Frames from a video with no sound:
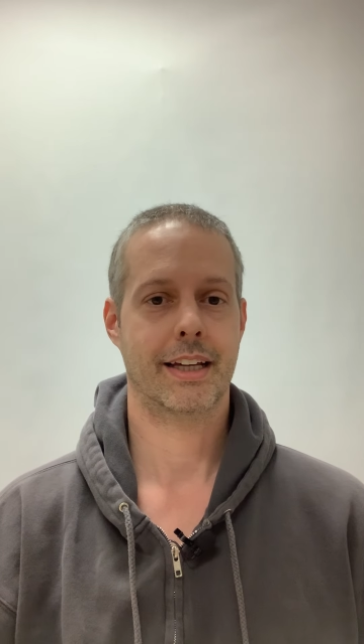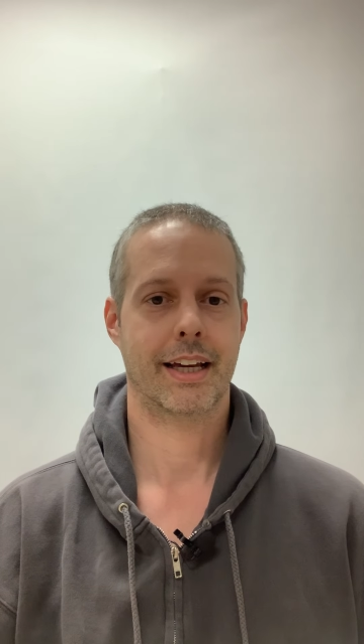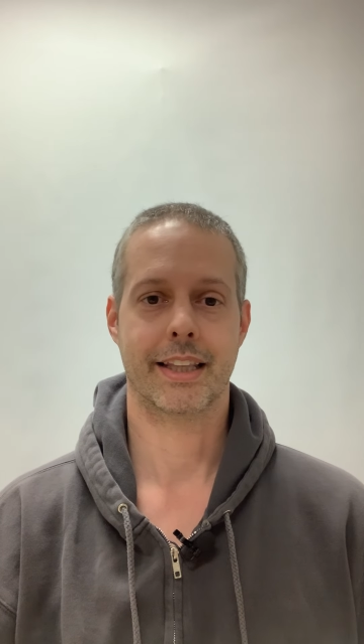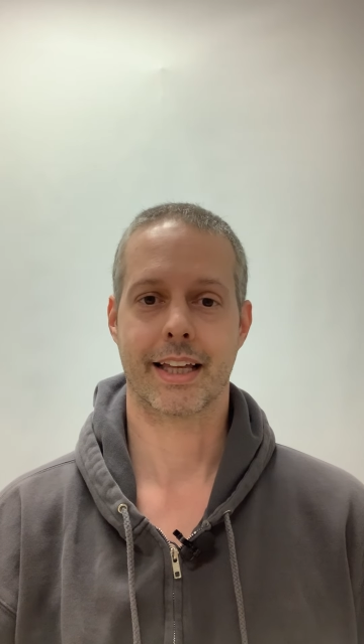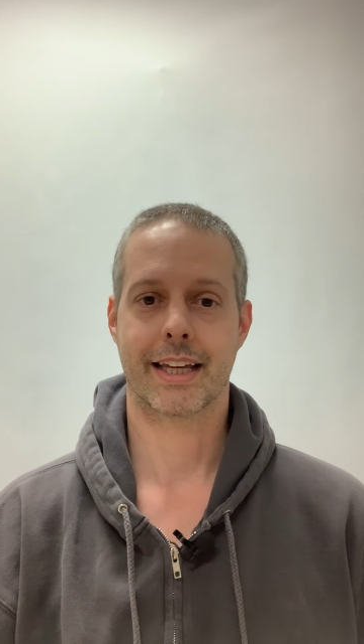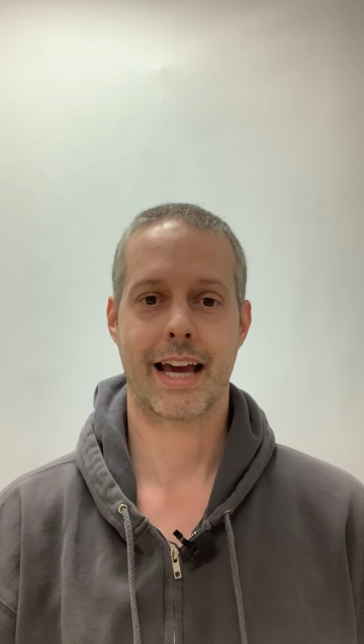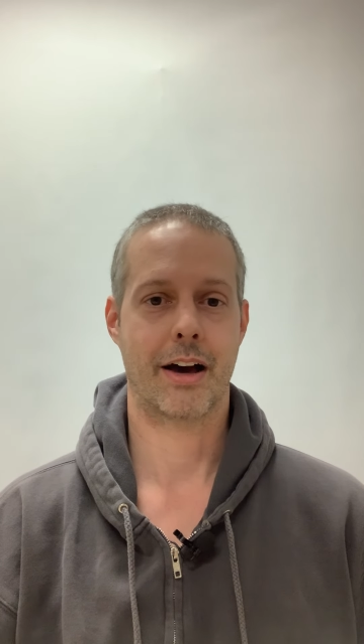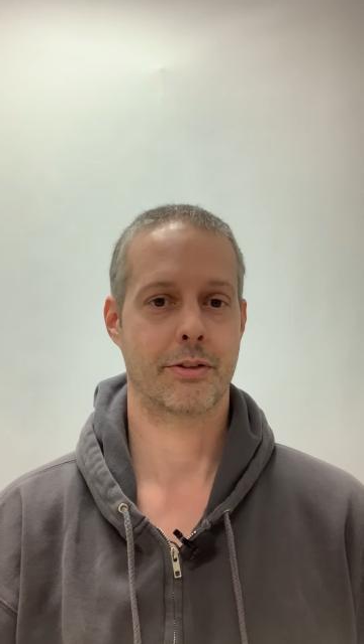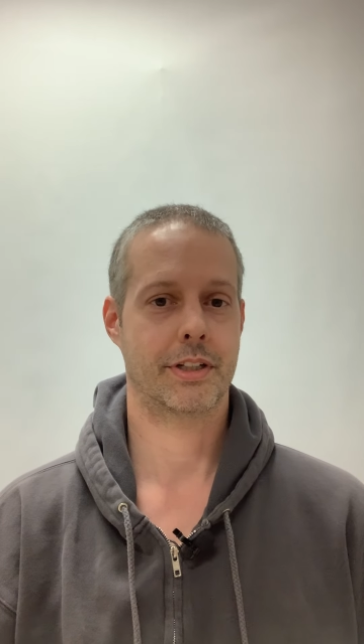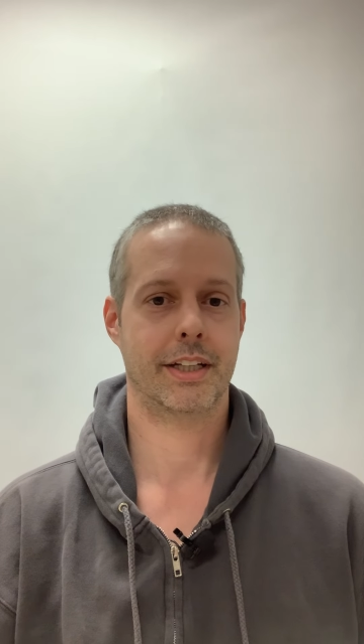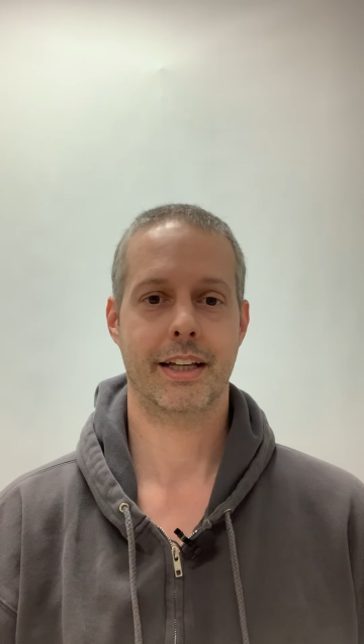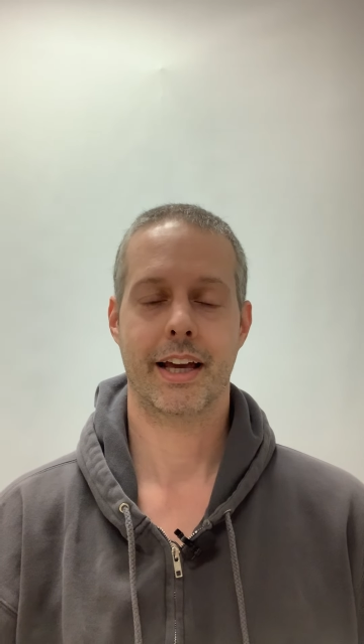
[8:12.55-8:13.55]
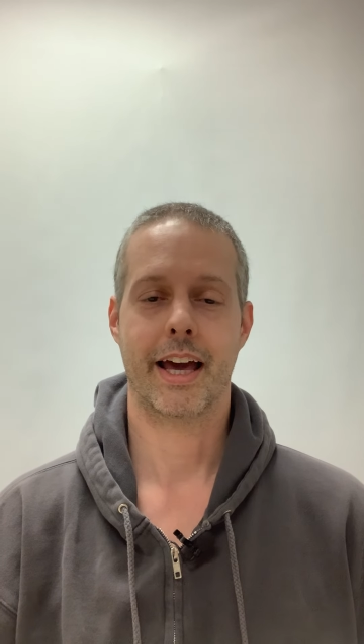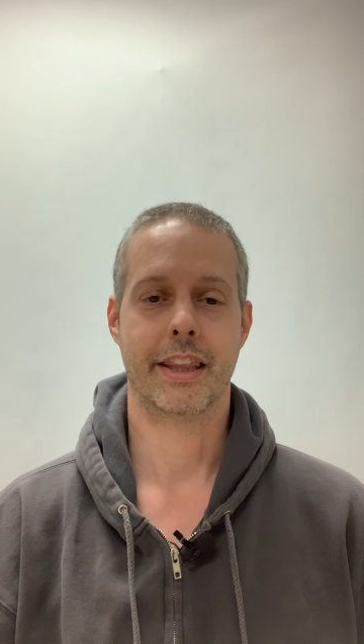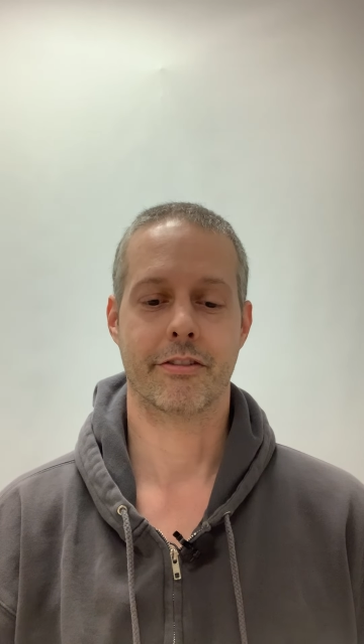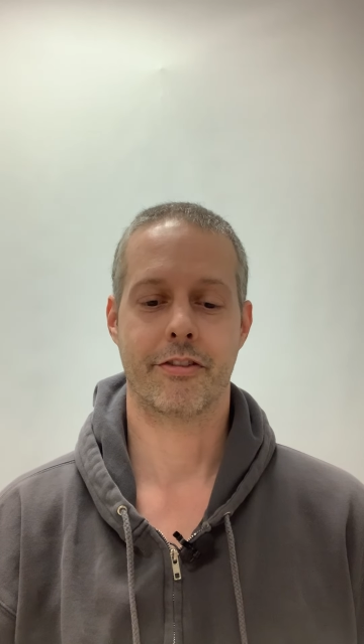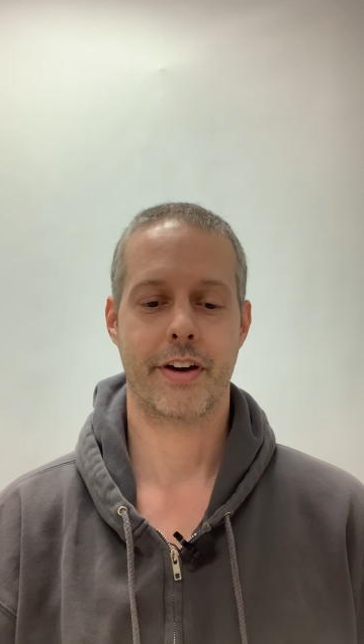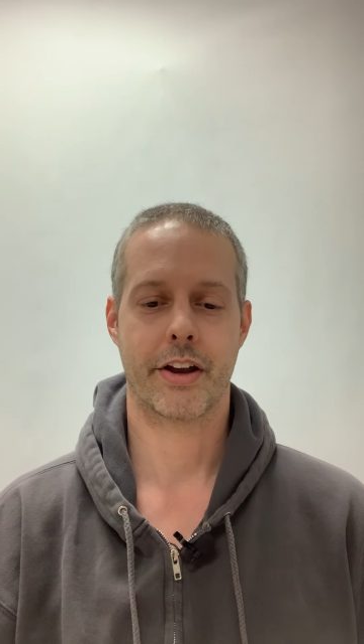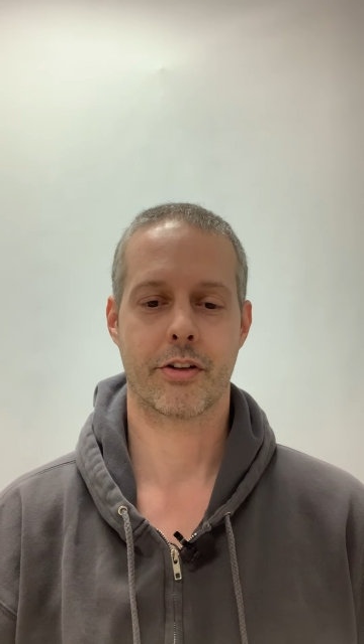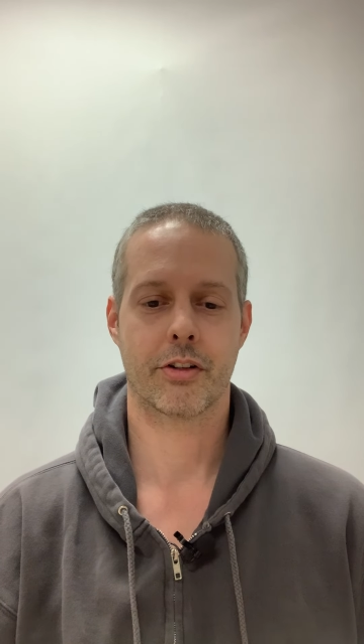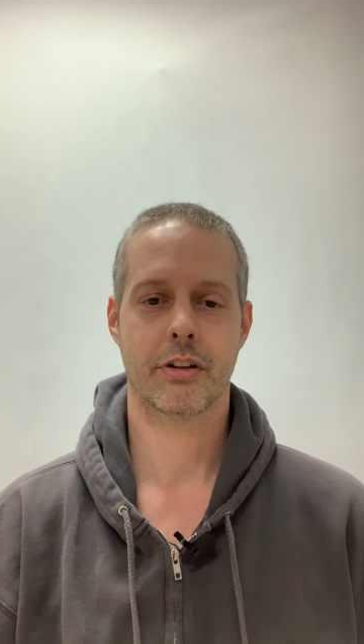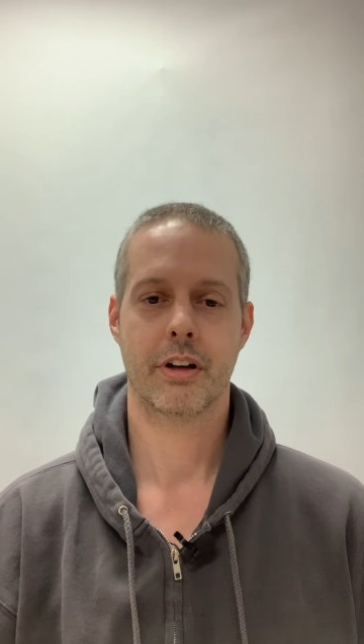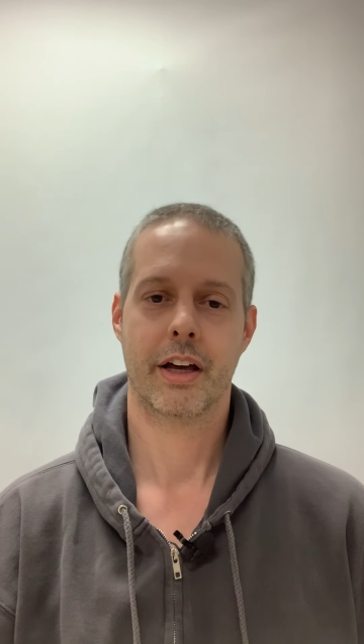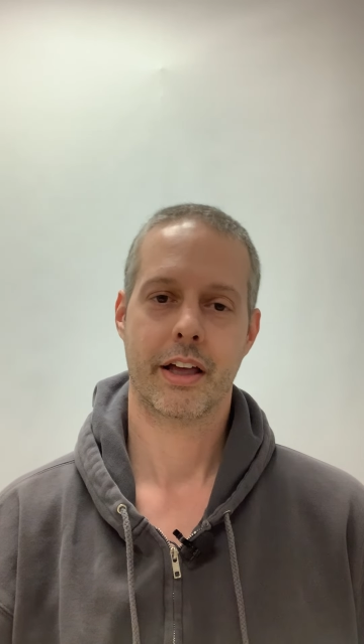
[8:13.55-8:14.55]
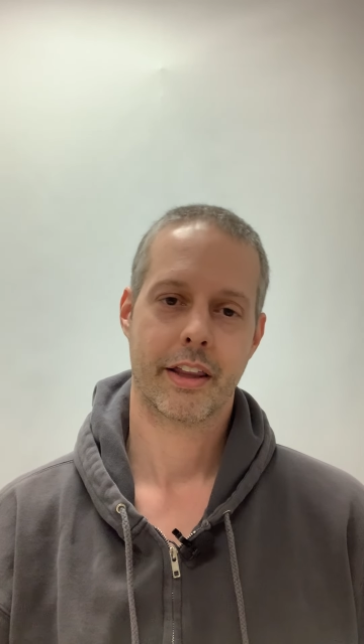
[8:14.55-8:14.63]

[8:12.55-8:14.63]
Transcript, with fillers: and the county and the federal